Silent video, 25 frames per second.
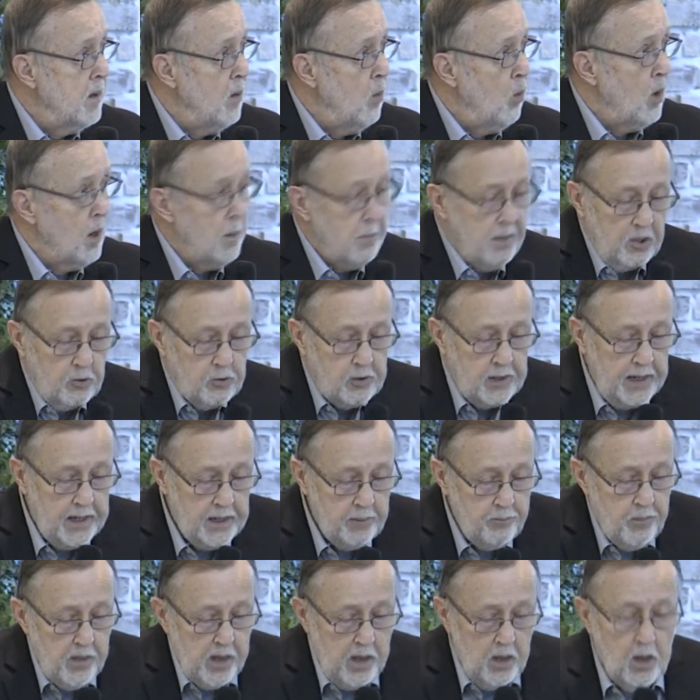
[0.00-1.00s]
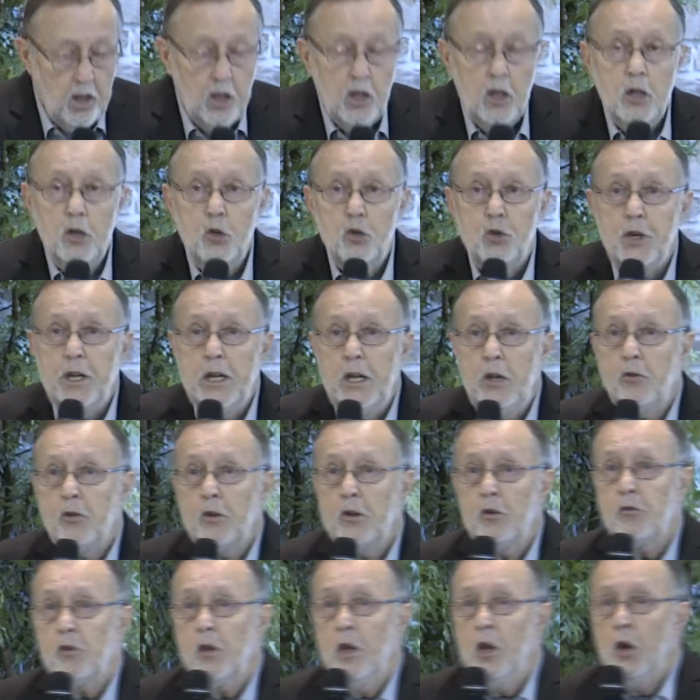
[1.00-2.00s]
What am I saying?
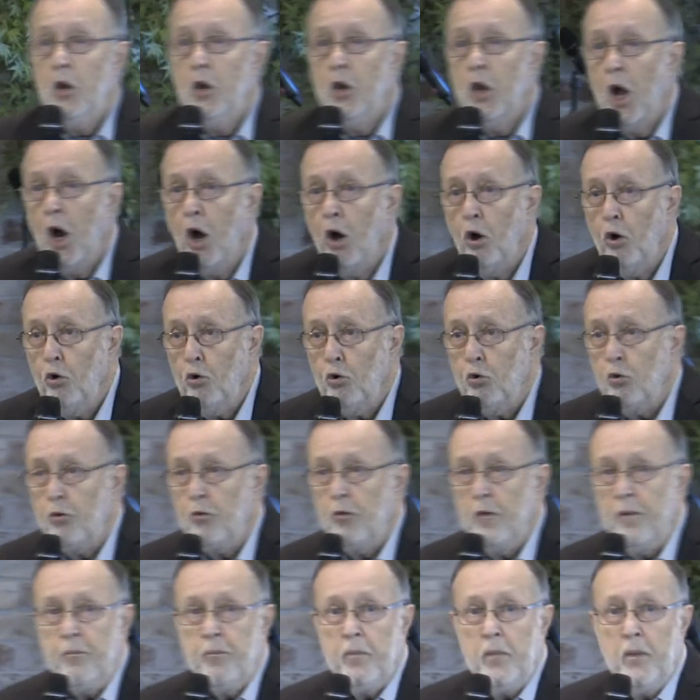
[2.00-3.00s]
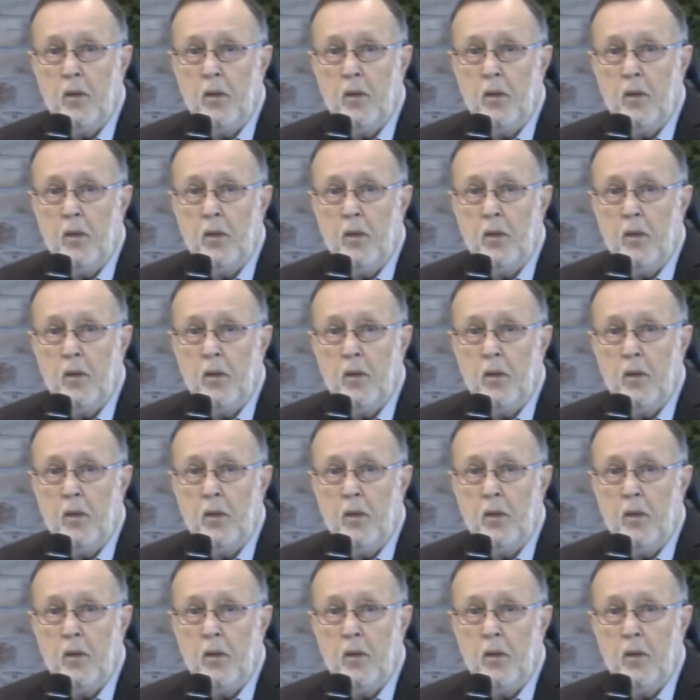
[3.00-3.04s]
Jesus knows,